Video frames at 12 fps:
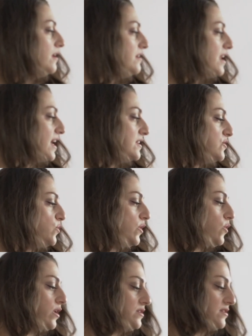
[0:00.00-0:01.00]
Next, we're
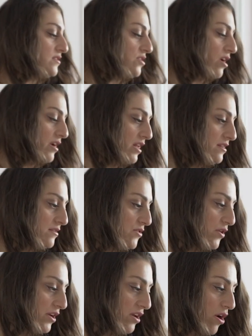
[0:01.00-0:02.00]
going to start
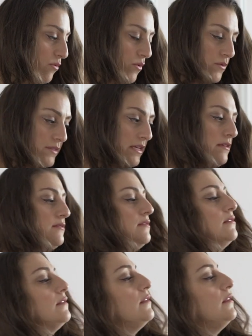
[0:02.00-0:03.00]
inserting our roses.